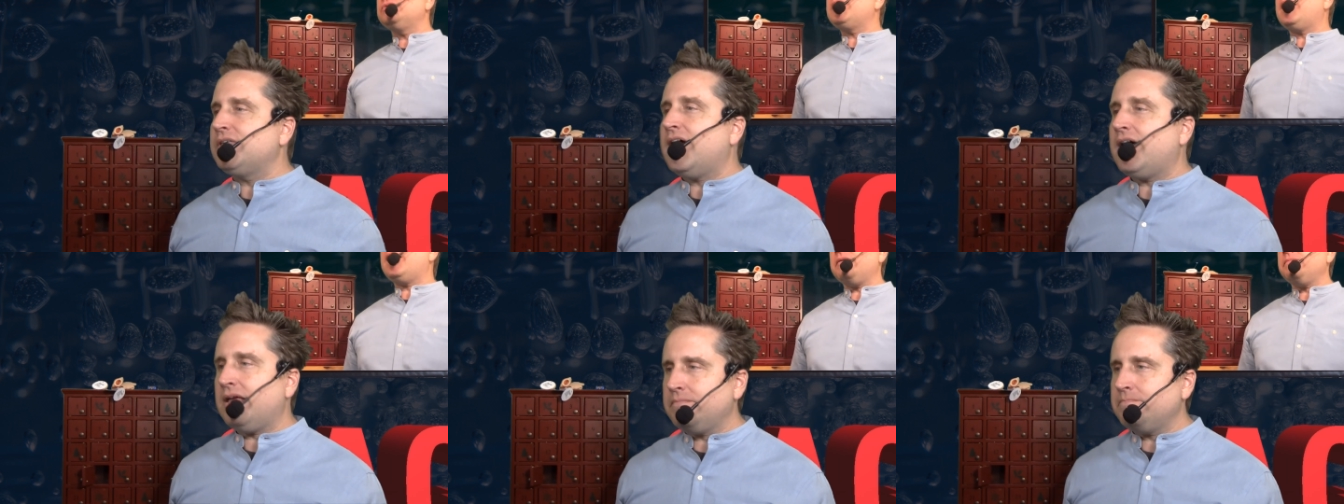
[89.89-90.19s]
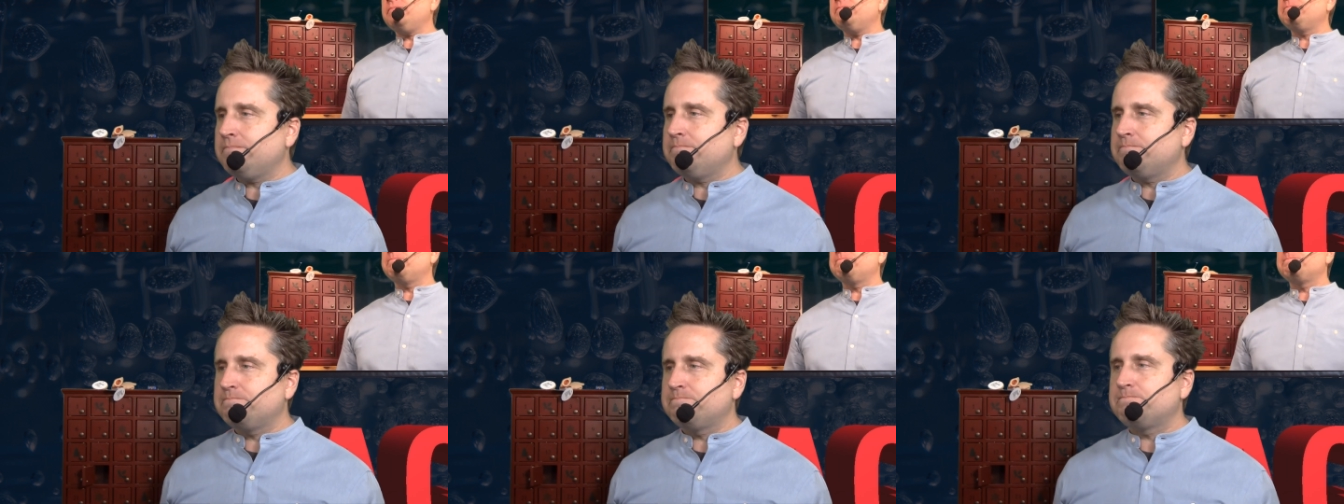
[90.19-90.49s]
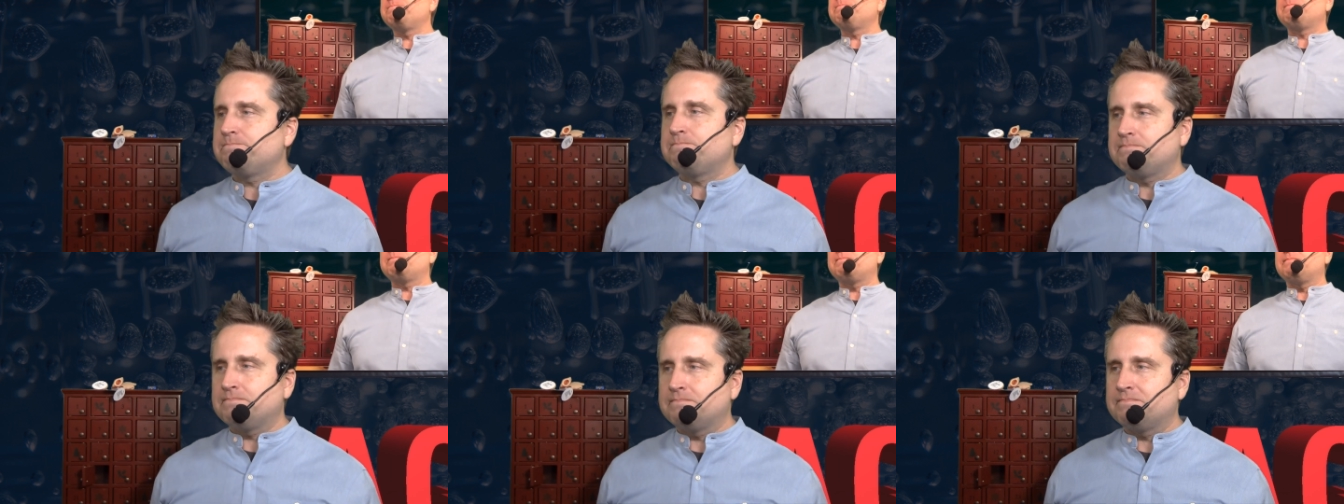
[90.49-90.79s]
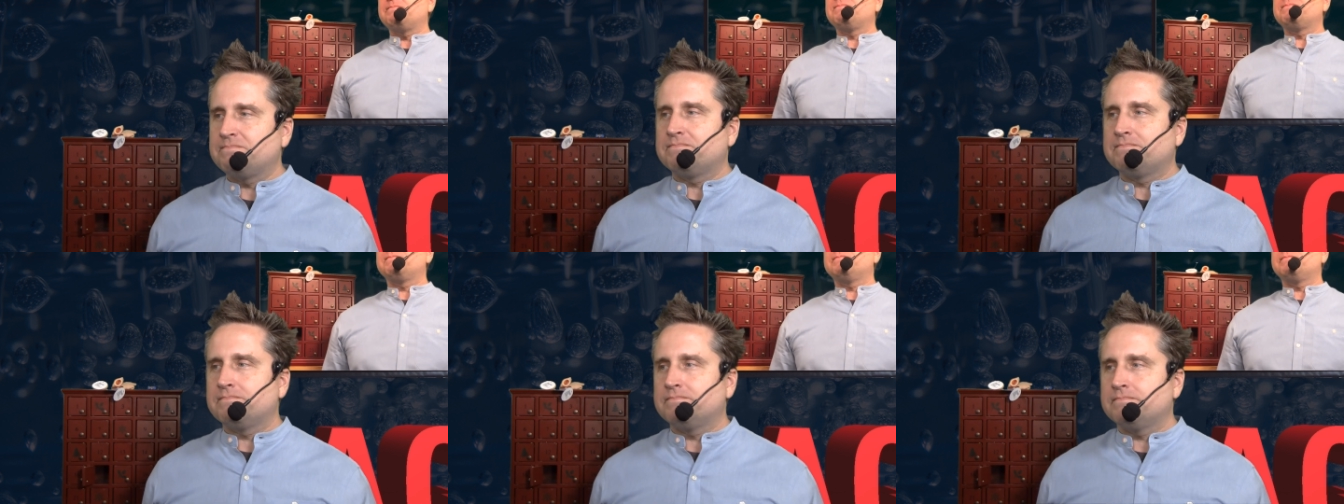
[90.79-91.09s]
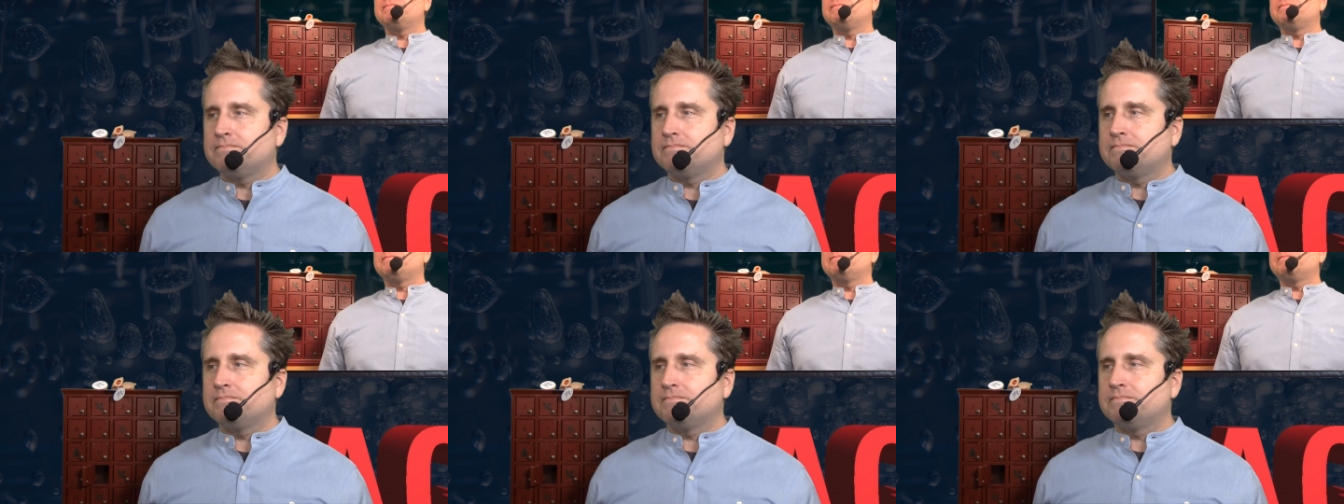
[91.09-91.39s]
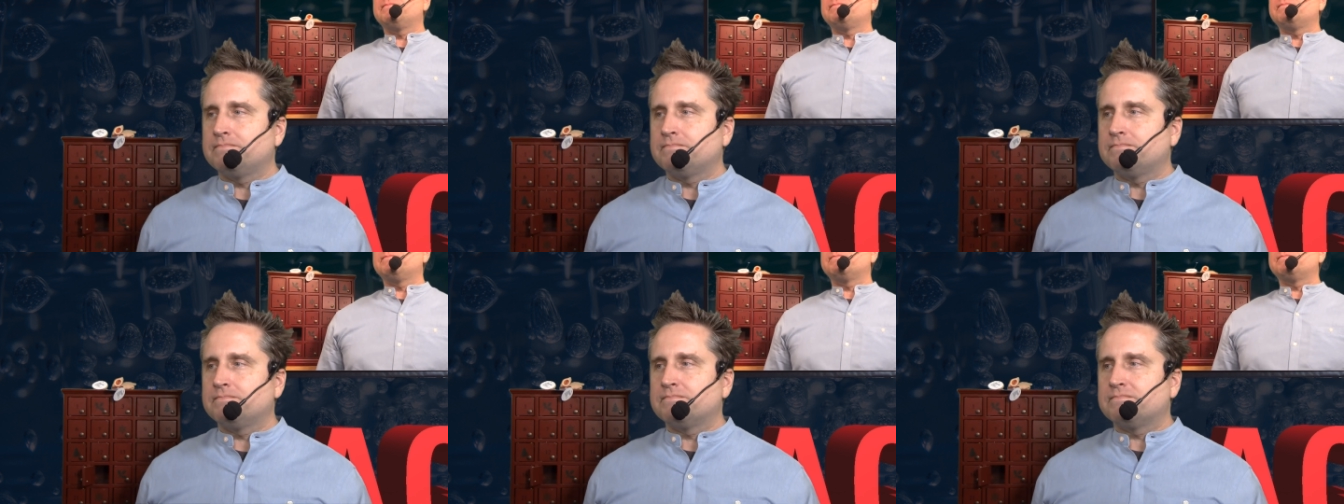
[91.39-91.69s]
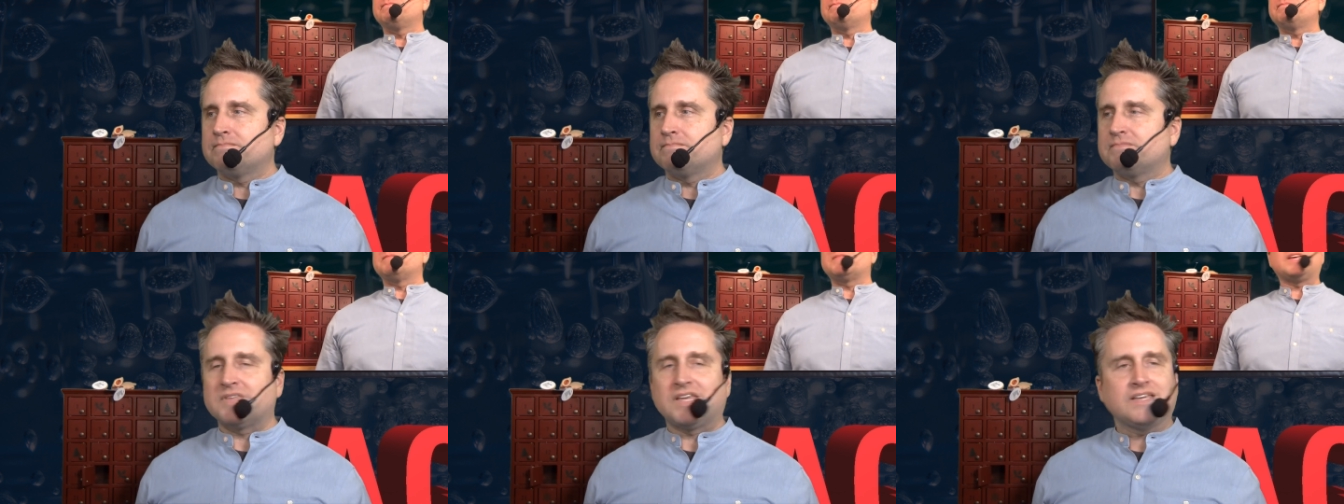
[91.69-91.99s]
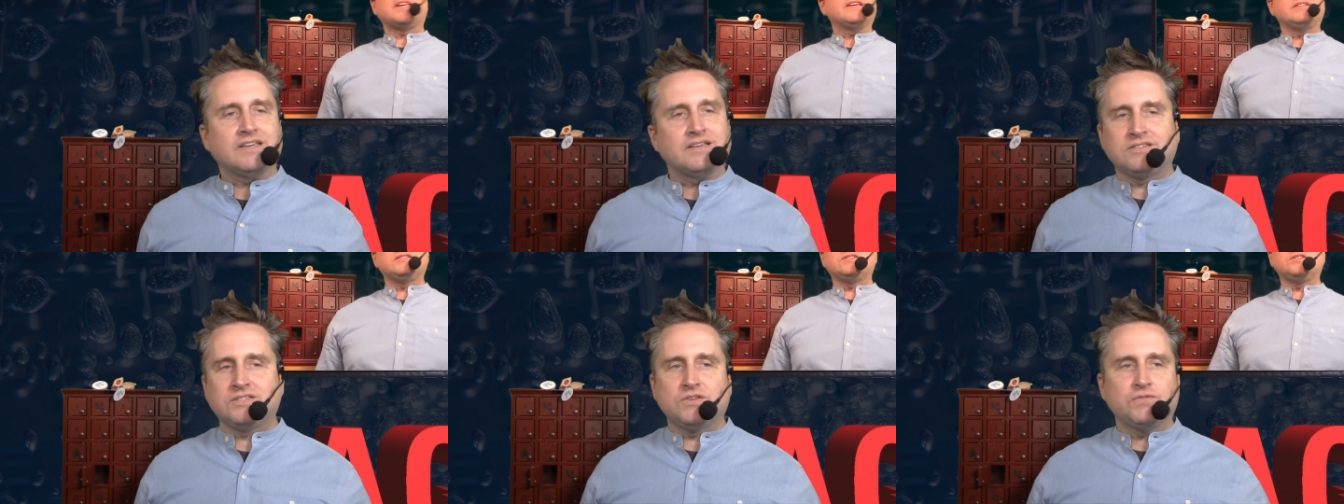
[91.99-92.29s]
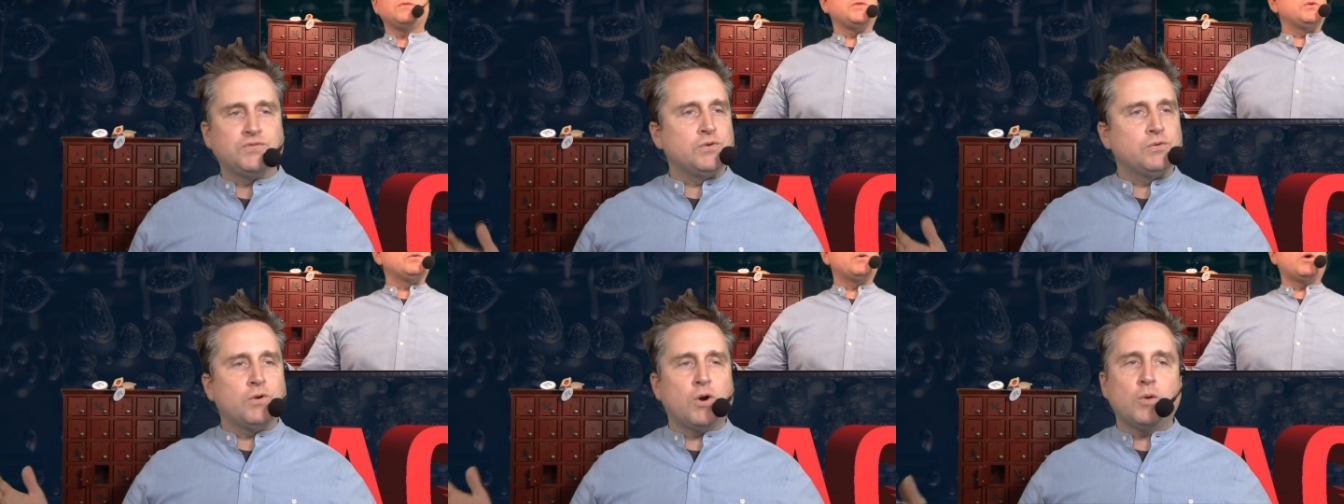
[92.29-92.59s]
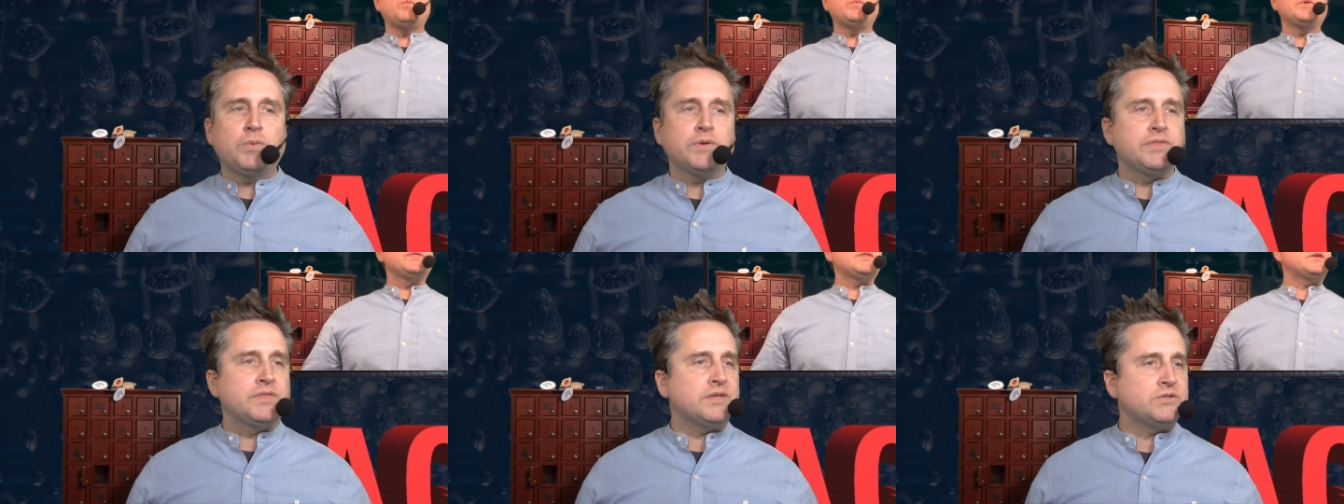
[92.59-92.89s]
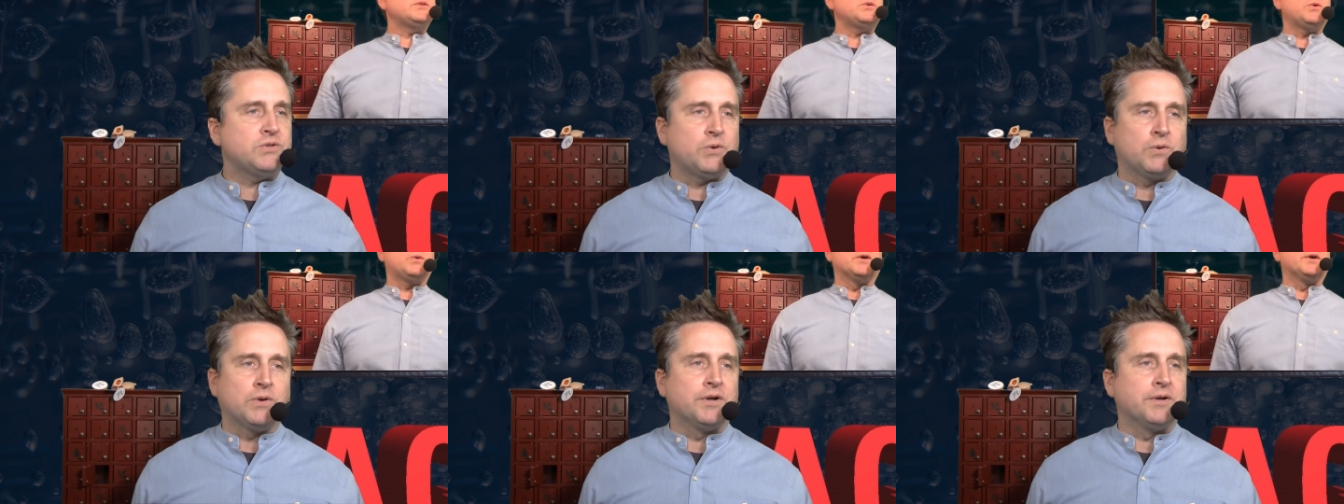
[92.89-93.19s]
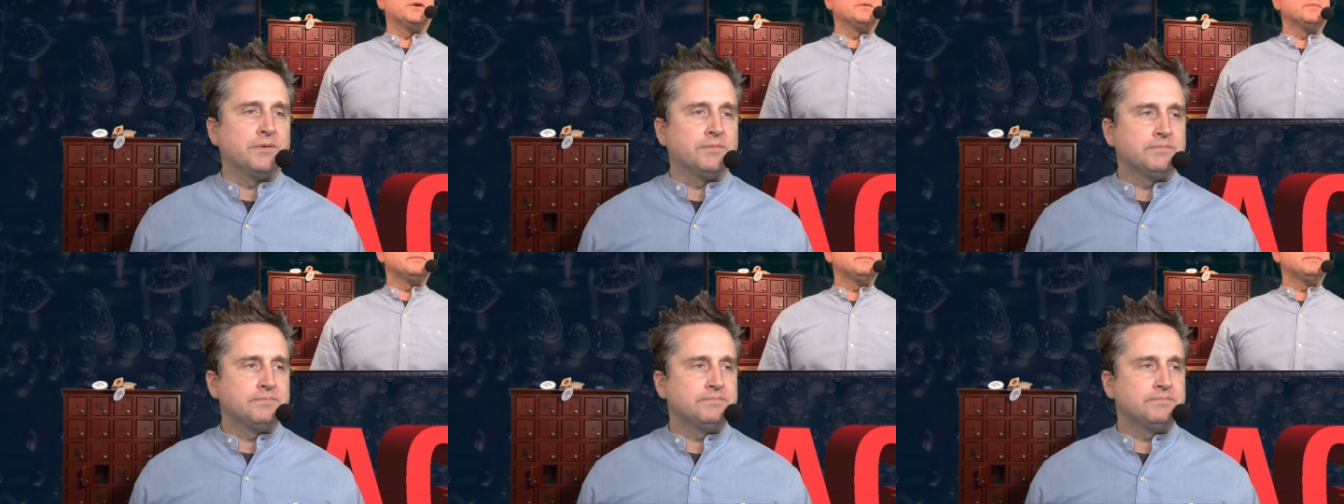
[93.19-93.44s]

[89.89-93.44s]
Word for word: that is if you open the door.